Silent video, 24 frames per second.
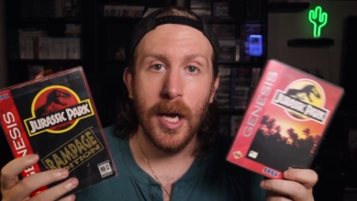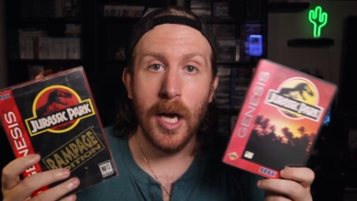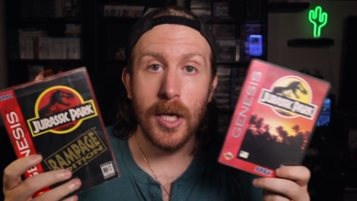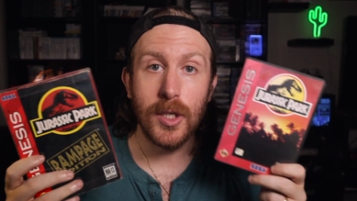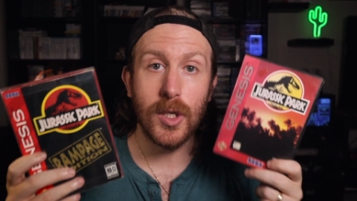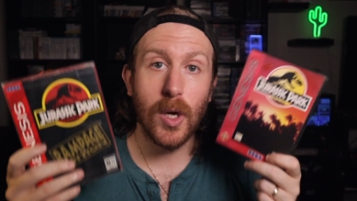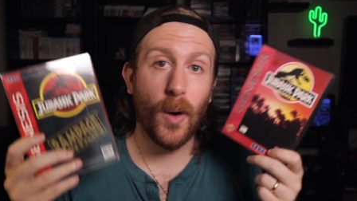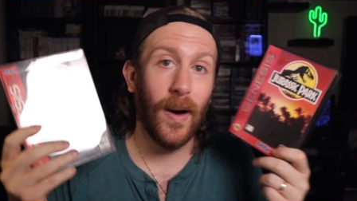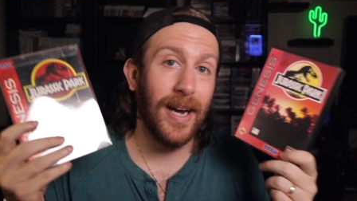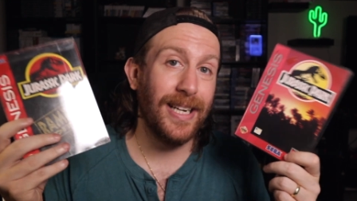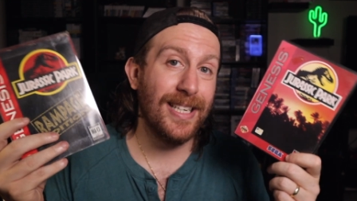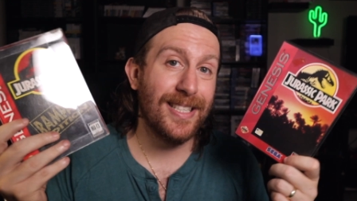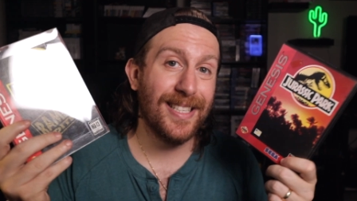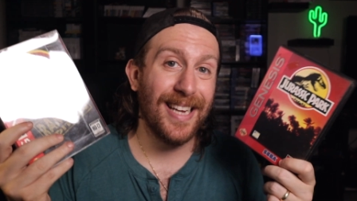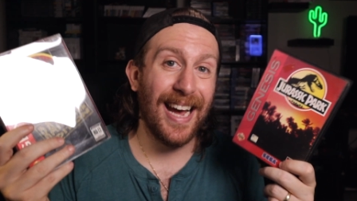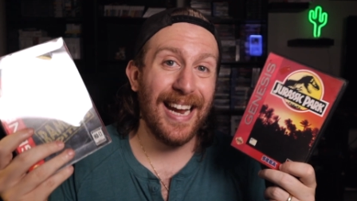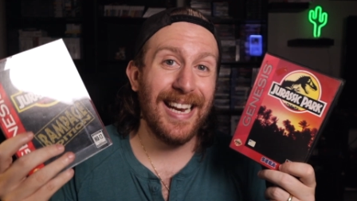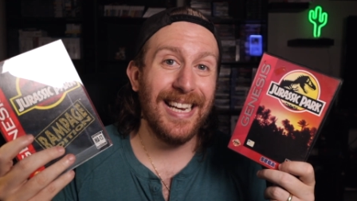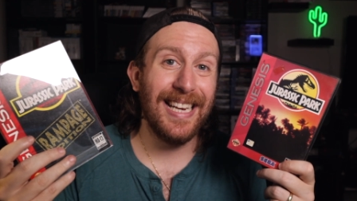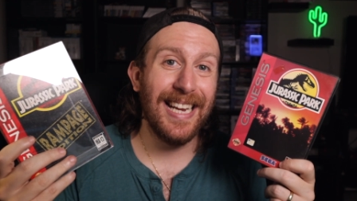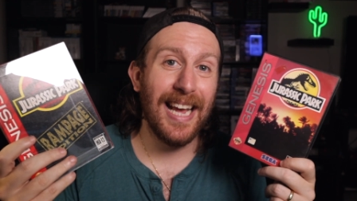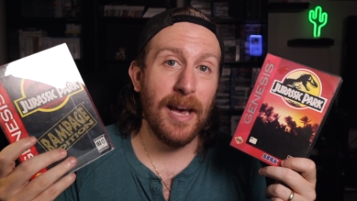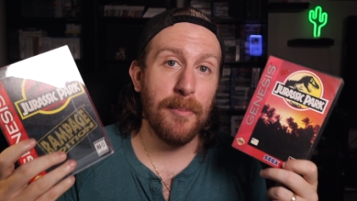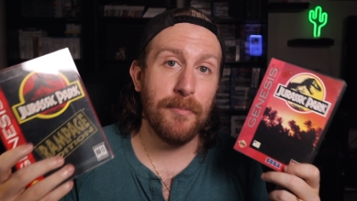So I
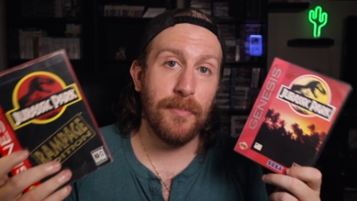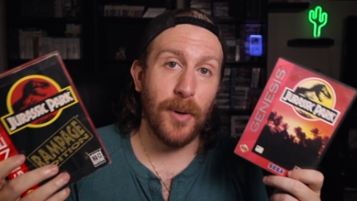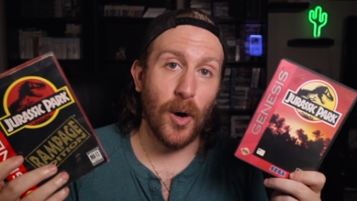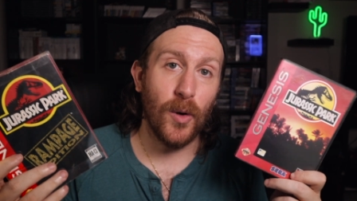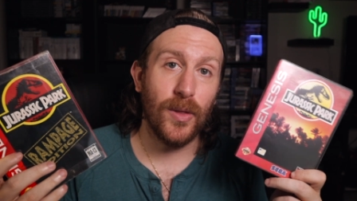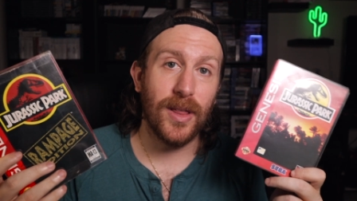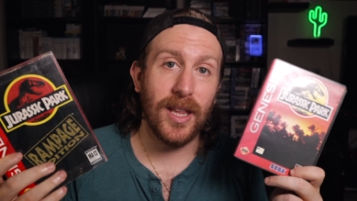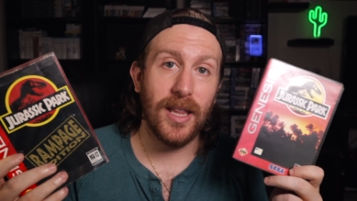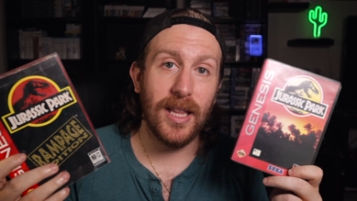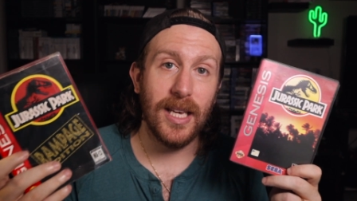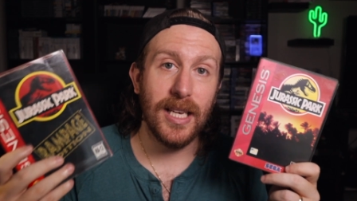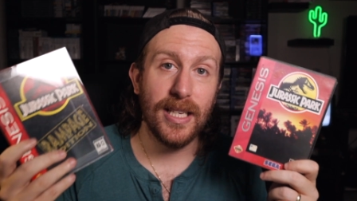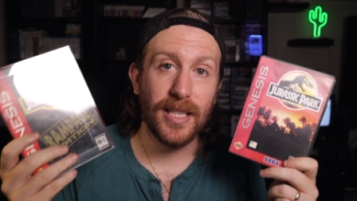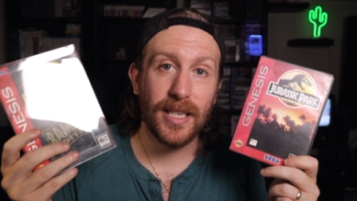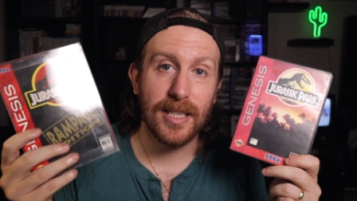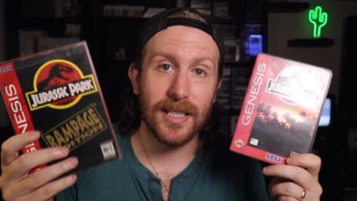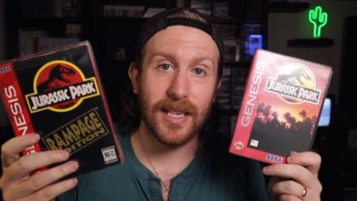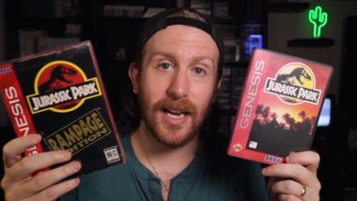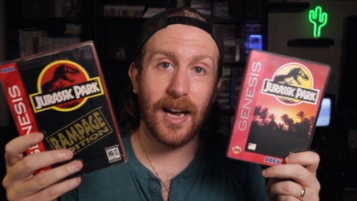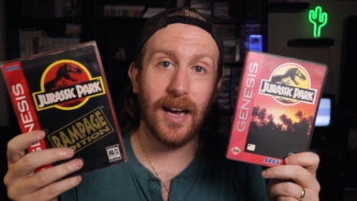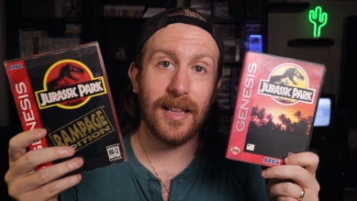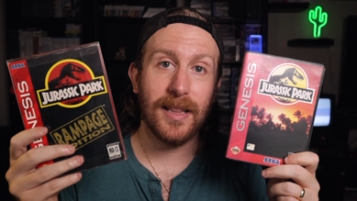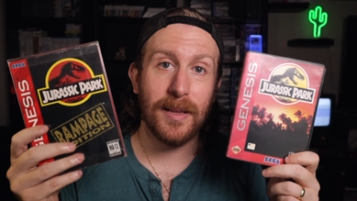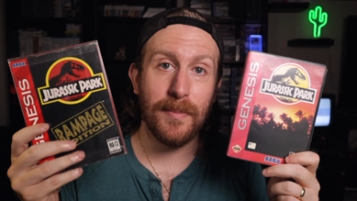decided to get both of these because
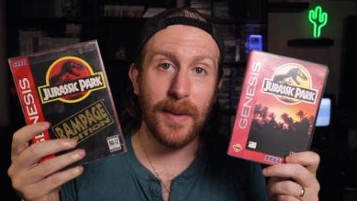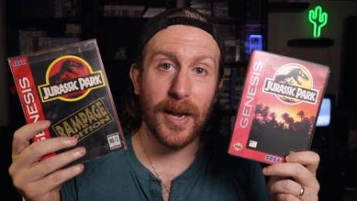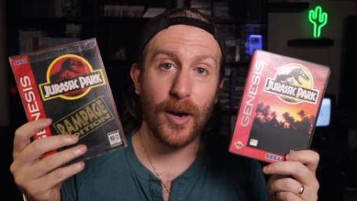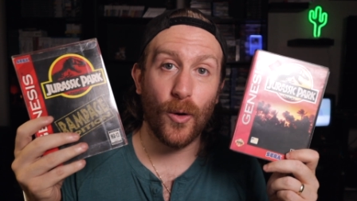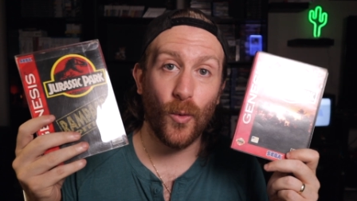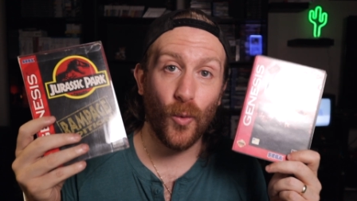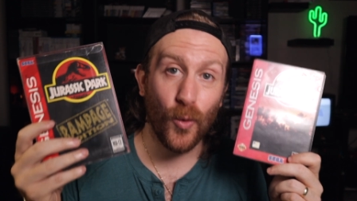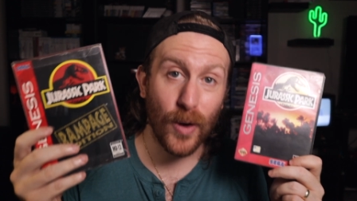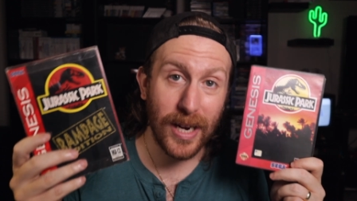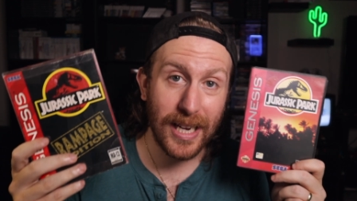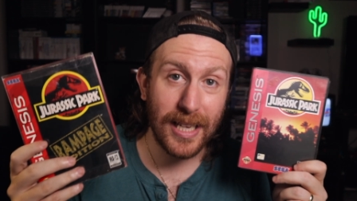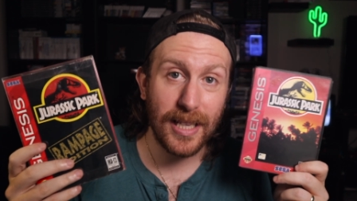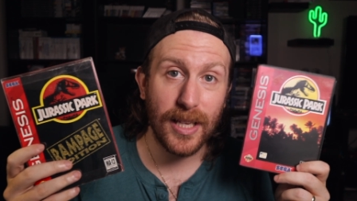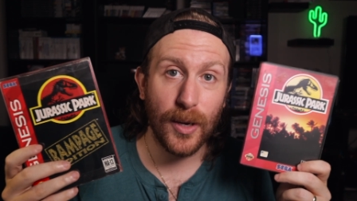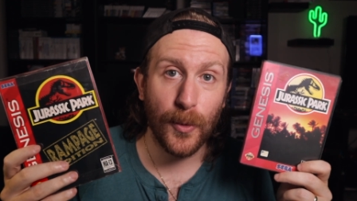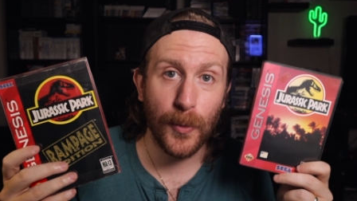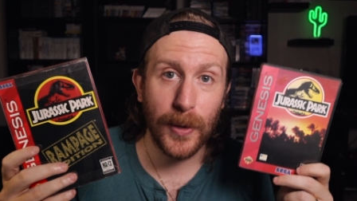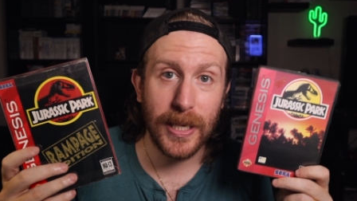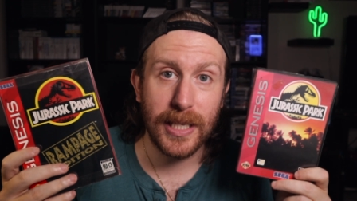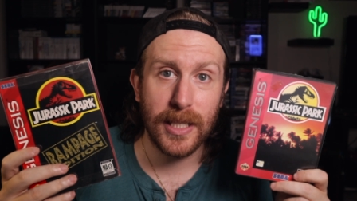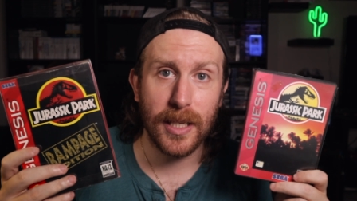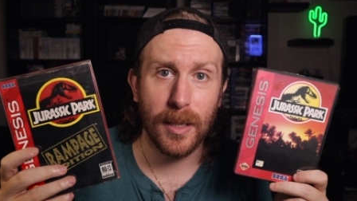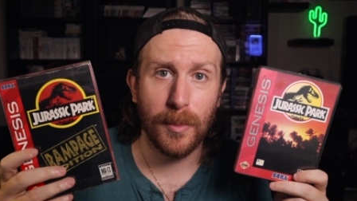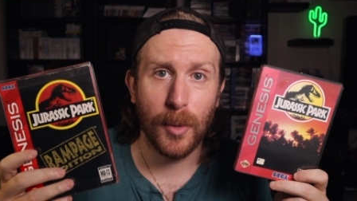I got them at a really
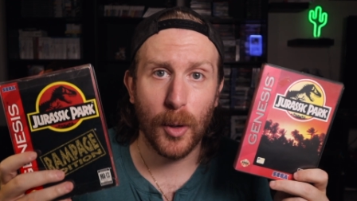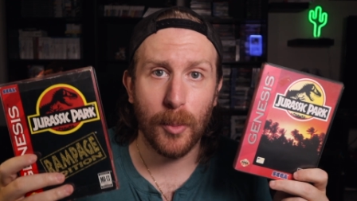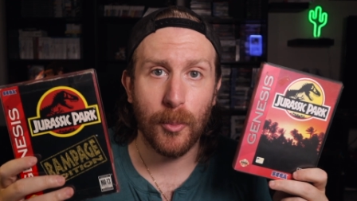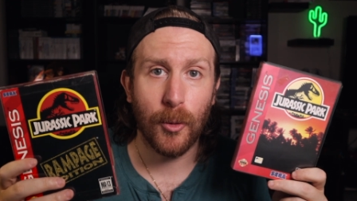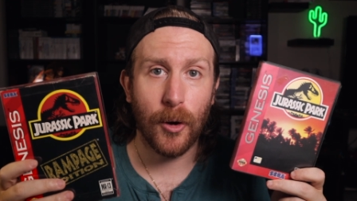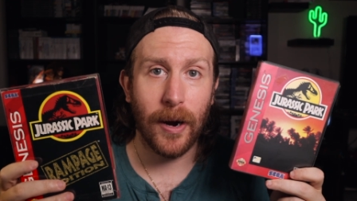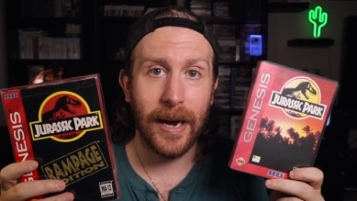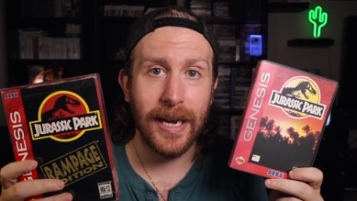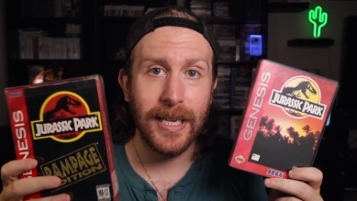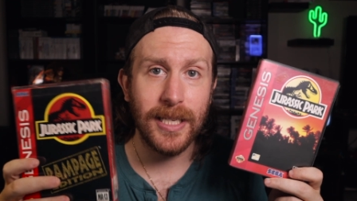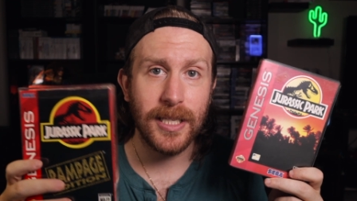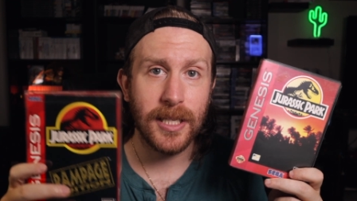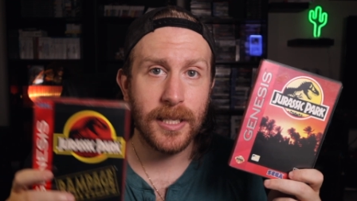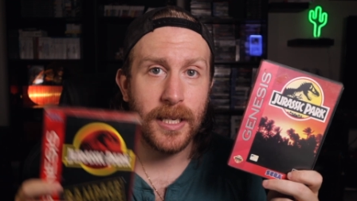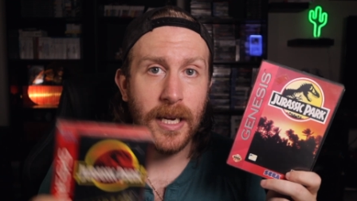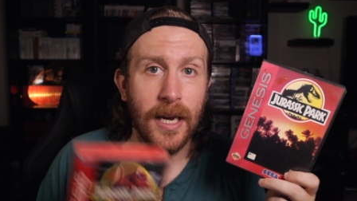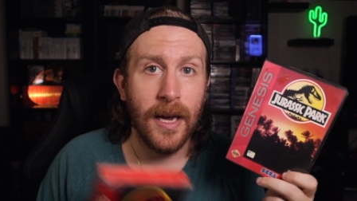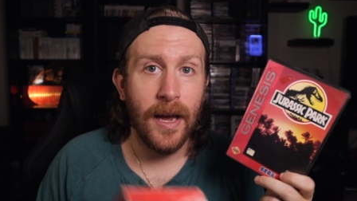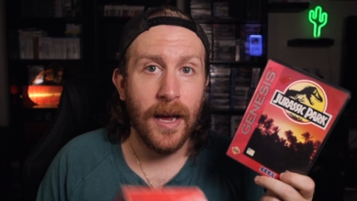reasonable price.